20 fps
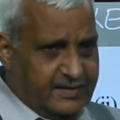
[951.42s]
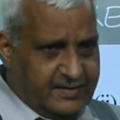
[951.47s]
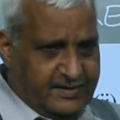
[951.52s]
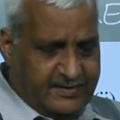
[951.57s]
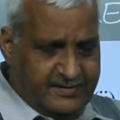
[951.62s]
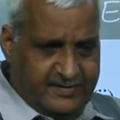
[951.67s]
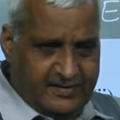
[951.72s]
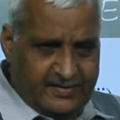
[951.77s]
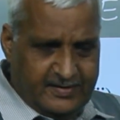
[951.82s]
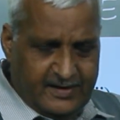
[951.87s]

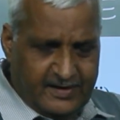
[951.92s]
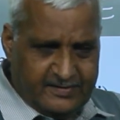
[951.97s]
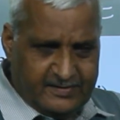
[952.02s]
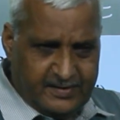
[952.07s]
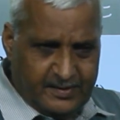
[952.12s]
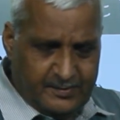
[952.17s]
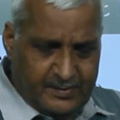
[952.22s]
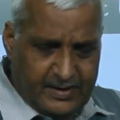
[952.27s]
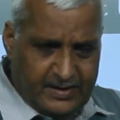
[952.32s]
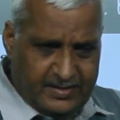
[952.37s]
this is the
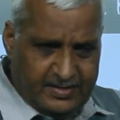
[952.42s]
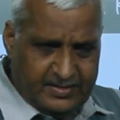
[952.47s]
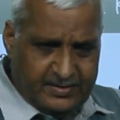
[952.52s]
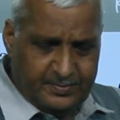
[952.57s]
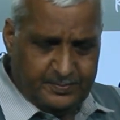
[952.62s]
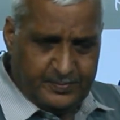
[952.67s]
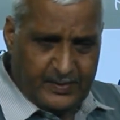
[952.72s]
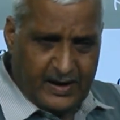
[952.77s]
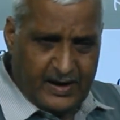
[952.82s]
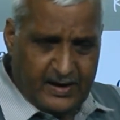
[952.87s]

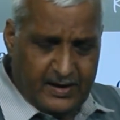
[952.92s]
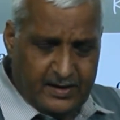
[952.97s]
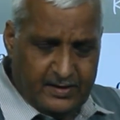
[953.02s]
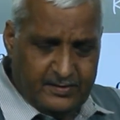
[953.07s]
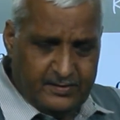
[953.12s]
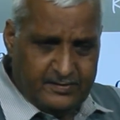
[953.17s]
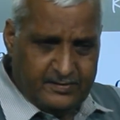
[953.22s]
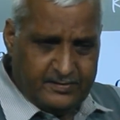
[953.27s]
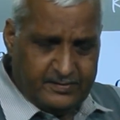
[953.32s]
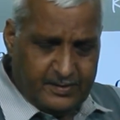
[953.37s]
seventh part
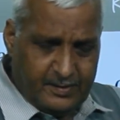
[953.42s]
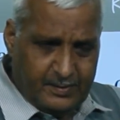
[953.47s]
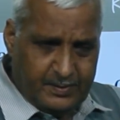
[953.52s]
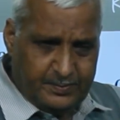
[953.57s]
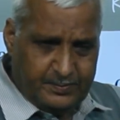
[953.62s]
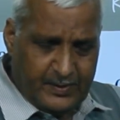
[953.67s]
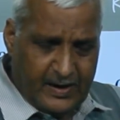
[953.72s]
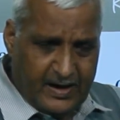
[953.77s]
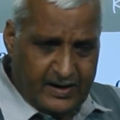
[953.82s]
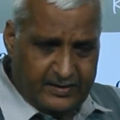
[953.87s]

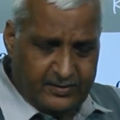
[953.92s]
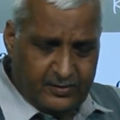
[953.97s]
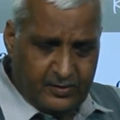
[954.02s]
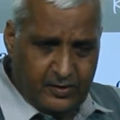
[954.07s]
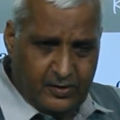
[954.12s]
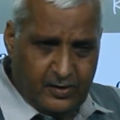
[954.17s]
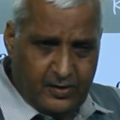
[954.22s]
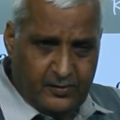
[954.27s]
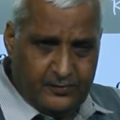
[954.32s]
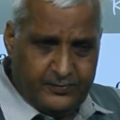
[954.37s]

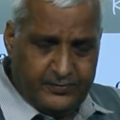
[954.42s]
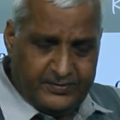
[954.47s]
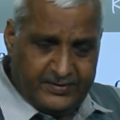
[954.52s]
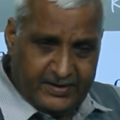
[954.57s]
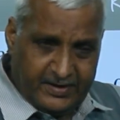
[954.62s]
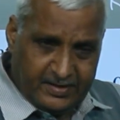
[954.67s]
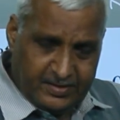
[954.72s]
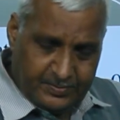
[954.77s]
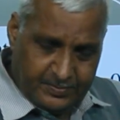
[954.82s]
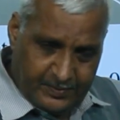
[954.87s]
of
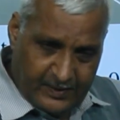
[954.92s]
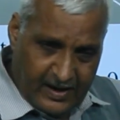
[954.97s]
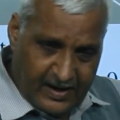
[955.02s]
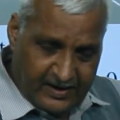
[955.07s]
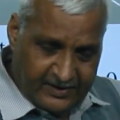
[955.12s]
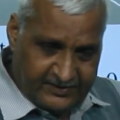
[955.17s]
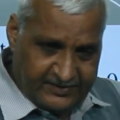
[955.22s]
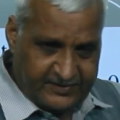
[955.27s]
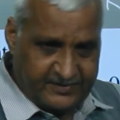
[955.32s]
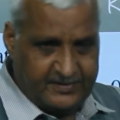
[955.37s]
10th
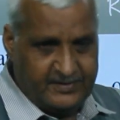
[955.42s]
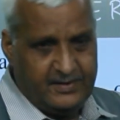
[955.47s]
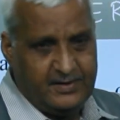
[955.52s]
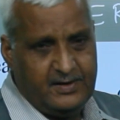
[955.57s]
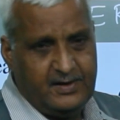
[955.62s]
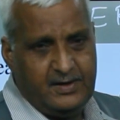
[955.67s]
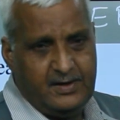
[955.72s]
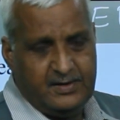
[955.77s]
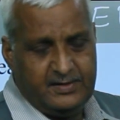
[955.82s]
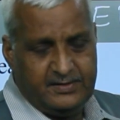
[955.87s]
parts.
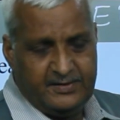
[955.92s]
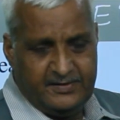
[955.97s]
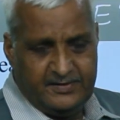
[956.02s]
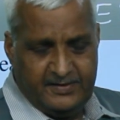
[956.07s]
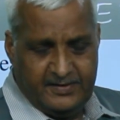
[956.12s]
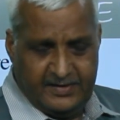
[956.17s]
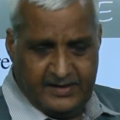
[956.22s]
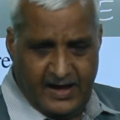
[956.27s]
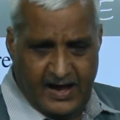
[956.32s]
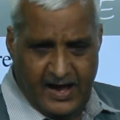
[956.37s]
This
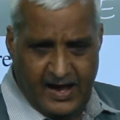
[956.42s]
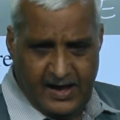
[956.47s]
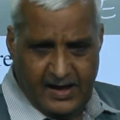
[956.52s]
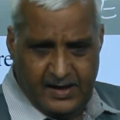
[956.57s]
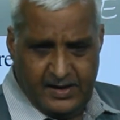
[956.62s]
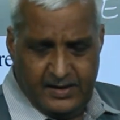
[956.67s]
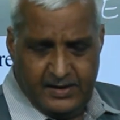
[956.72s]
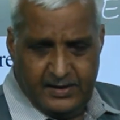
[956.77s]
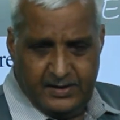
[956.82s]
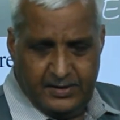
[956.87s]
is the,
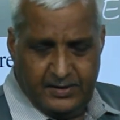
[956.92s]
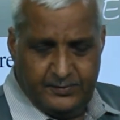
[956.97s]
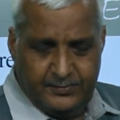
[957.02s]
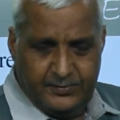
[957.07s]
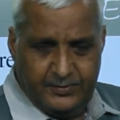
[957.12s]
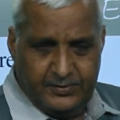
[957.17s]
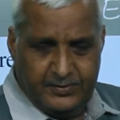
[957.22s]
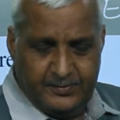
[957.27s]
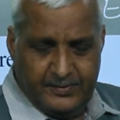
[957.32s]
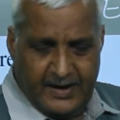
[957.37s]
if
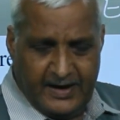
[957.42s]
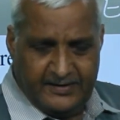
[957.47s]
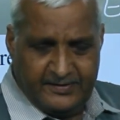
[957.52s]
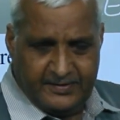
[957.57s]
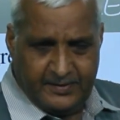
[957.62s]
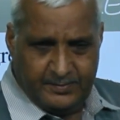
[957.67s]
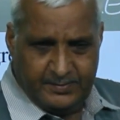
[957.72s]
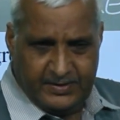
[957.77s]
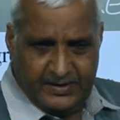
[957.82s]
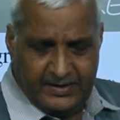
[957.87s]
you divide
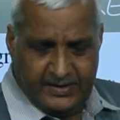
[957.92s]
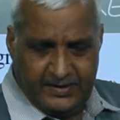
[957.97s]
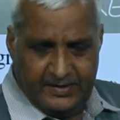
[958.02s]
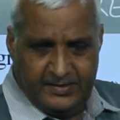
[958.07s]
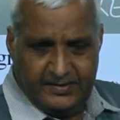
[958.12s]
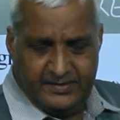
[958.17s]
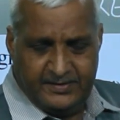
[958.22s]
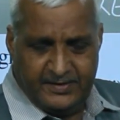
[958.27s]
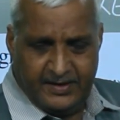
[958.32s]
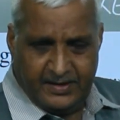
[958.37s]
something
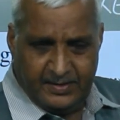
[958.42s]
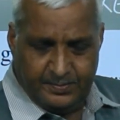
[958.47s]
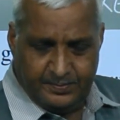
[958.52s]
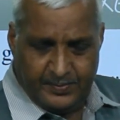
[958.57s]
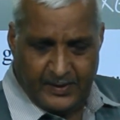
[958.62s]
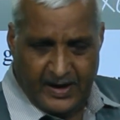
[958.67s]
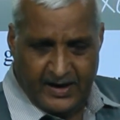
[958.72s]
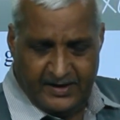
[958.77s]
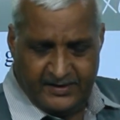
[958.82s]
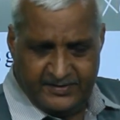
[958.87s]
in 10
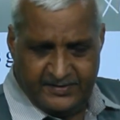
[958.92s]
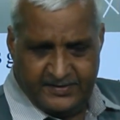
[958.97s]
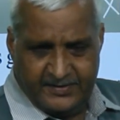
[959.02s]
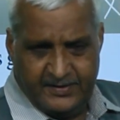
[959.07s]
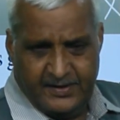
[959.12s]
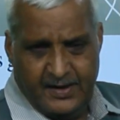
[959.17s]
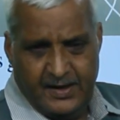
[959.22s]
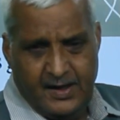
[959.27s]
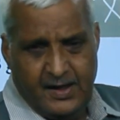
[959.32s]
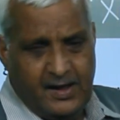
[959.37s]
parts,
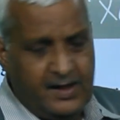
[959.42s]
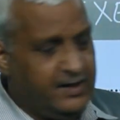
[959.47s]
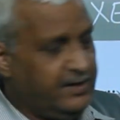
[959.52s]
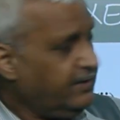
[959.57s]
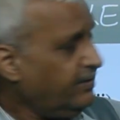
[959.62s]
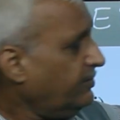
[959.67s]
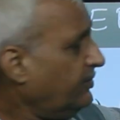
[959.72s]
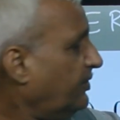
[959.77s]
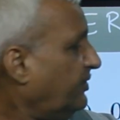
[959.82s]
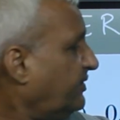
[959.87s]

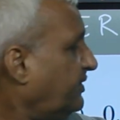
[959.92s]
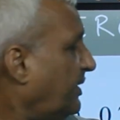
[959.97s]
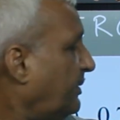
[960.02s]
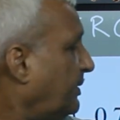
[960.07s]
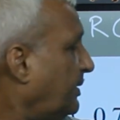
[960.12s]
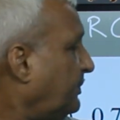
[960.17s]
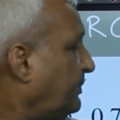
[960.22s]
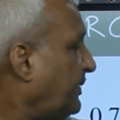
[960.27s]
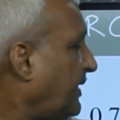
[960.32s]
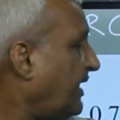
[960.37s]
so
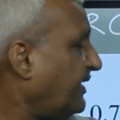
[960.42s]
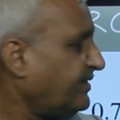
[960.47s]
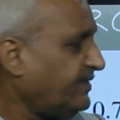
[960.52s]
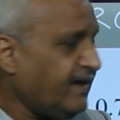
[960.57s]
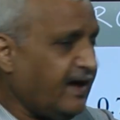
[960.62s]
7 parts